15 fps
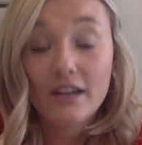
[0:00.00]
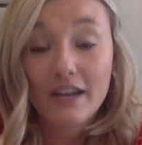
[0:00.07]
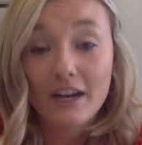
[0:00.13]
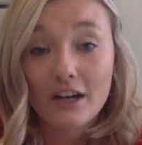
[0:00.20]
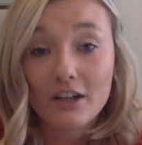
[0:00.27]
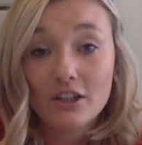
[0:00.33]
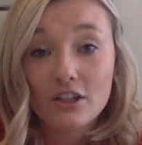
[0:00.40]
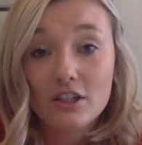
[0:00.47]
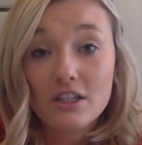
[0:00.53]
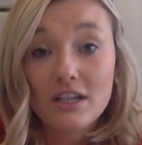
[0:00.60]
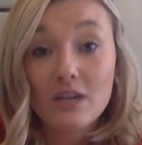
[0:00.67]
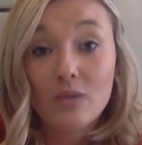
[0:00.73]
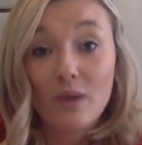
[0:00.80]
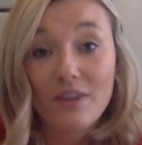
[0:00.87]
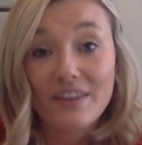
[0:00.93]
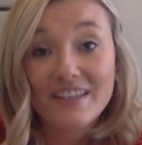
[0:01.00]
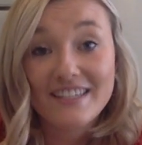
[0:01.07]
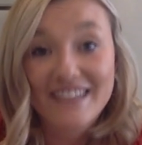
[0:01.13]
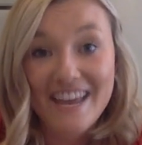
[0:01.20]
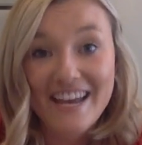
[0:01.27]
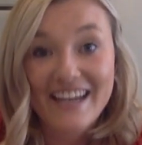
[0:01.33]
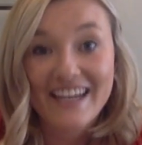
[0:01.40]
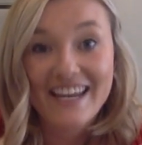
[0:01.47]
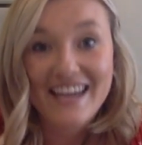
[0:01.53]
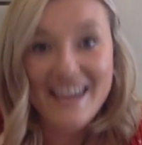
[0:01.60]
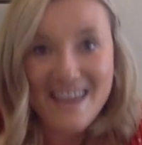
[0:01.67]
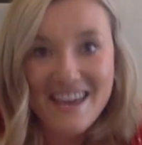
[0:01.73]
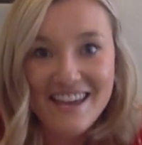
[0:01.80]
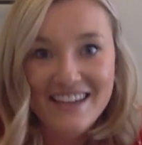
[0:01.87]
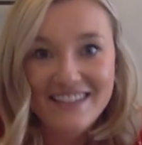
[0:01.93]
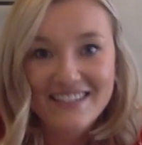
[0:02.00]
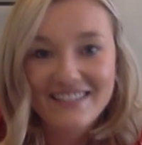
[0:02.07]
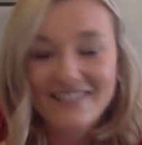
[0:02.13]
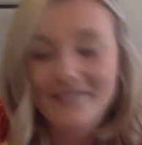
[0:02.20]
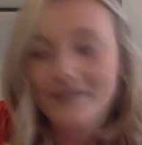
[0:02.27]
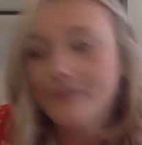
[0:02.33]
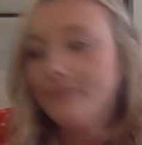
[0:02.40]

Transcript: characters and what the setting is.